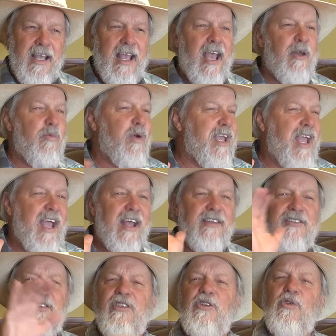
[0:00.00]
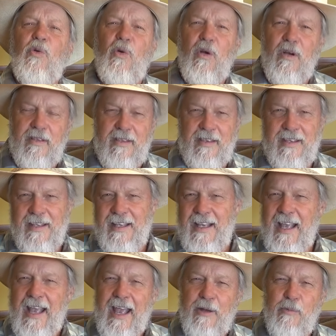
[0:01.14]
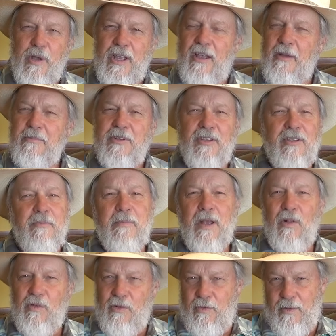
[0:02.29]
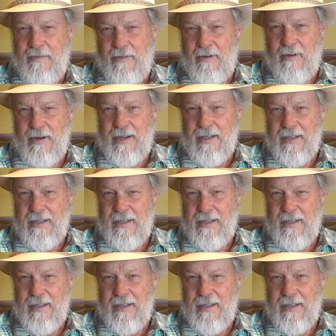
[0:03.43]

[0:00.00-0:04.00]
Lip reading: and we head to the north and we come to the Milk River